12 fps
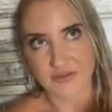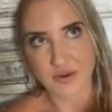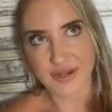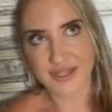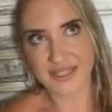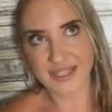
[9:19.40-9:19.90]
If
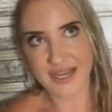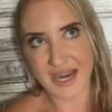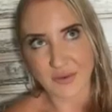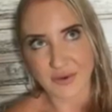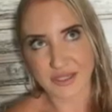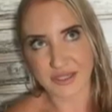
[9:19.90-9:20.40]
you understand
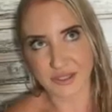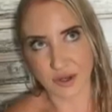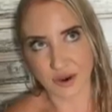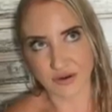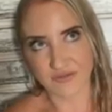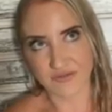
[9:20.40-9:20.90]
how we
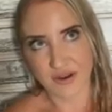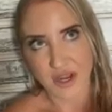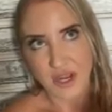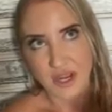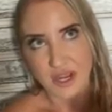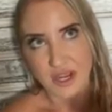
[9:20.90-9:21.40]
surf,
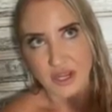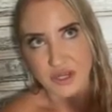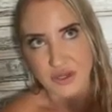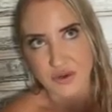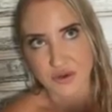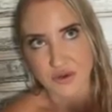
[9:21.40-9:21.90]

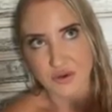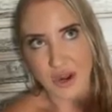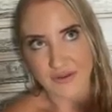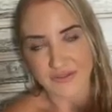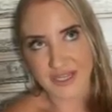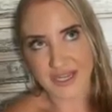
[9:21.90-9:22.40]
you
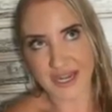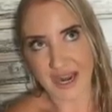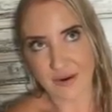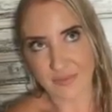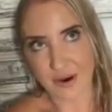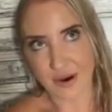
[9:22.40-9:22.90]
have to get
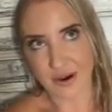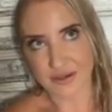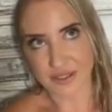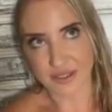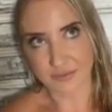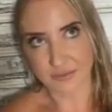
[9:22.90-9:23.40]
out
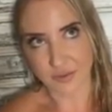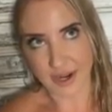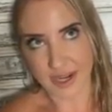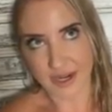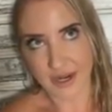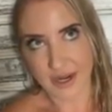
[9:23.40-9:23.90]
past the
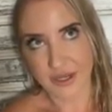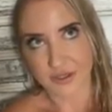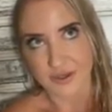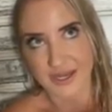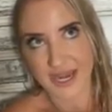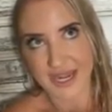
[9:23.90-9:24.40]
break.
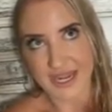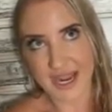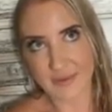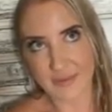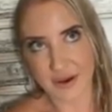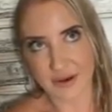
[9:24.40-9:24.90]
So getting
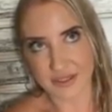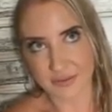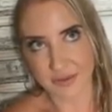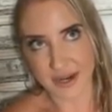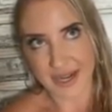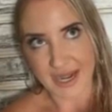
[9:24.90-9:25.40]
out past the
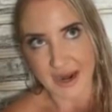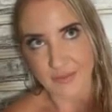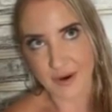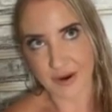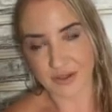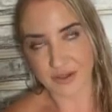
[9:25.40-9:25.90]
break,
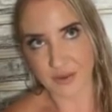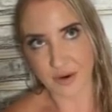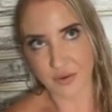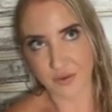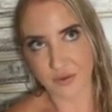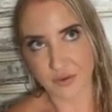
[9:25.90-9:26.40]
out past where
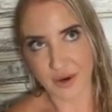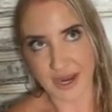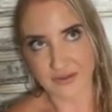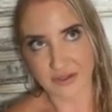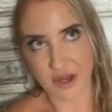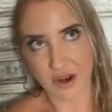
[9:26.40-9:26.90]
all the
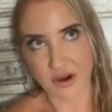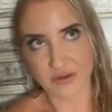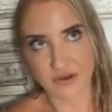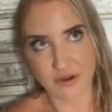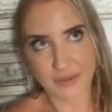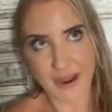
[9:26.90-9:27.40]
waves are,
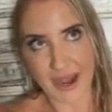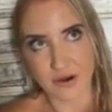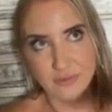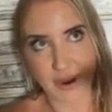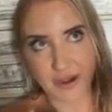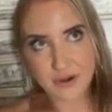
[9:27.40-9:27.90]
you've got to
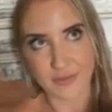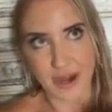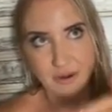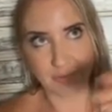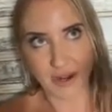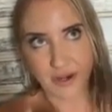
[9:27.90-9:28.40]

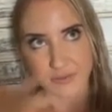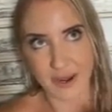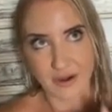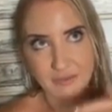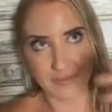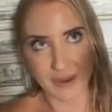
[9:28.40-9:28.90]

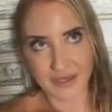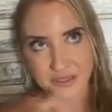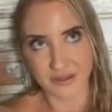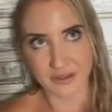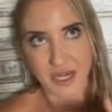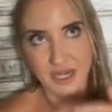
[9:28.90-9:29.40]
paddle.
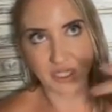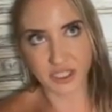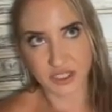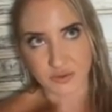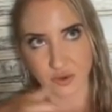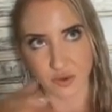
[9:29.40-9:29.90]
Masculine
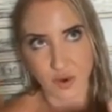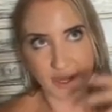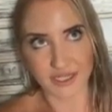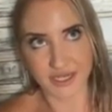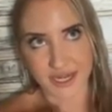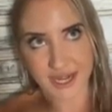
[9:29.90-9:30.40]
energy is
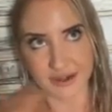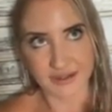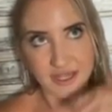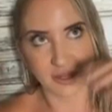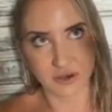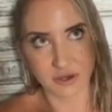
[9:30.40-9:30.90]
required to get out of
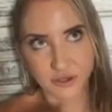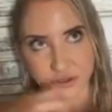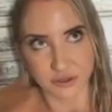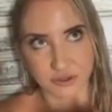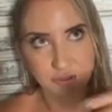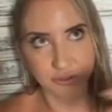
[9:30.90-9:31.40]
there. You got to
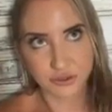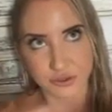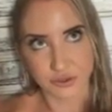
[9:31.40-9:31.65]
do.